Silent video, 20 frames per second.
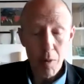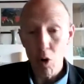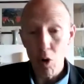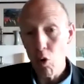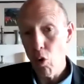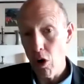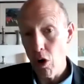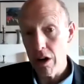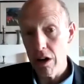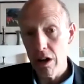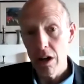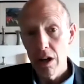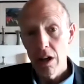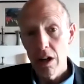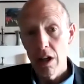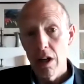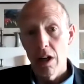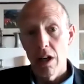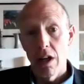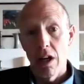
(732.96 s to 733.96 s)
or
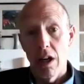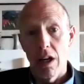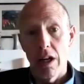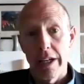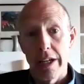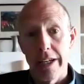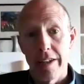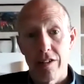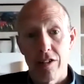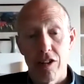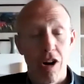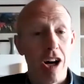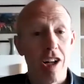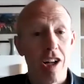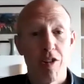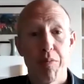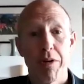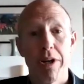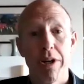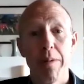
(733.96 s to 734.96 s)
it's
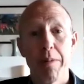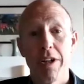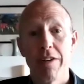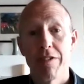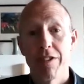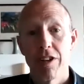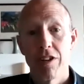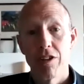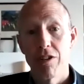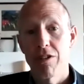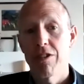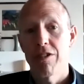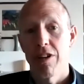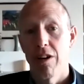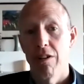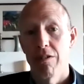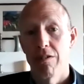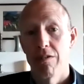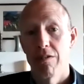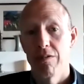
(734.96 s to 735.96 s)
cost prohibitive to do so.